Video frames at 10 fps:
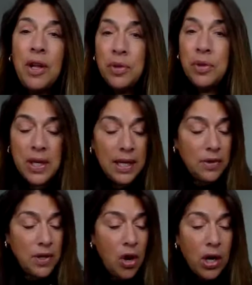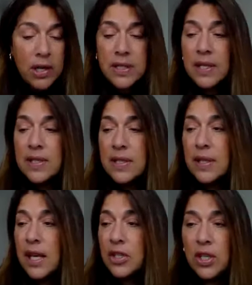with kind of the architect
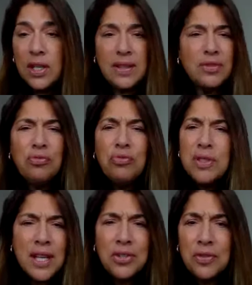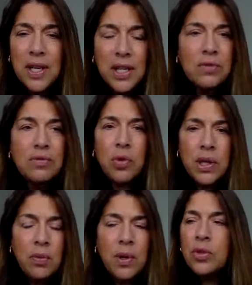selection at this real tender age,
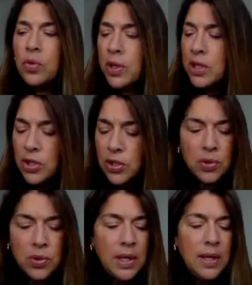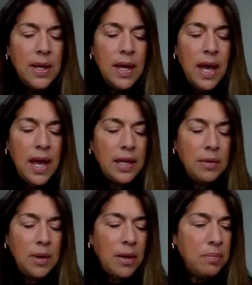21, 22.
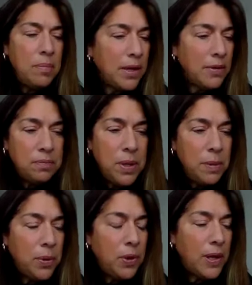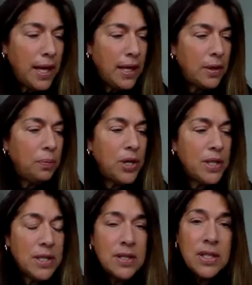And I met people like
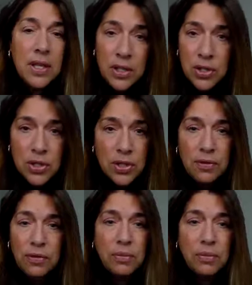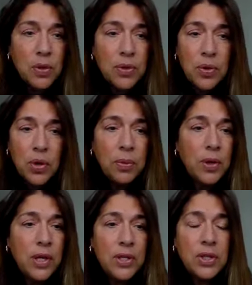Preston Tisch from Lowe's
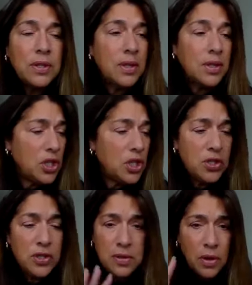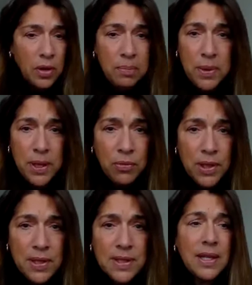Corporation. The Tisches are a big
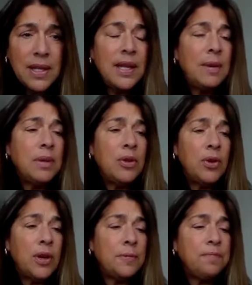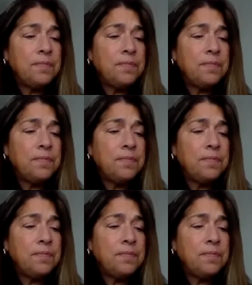real estate name in New York.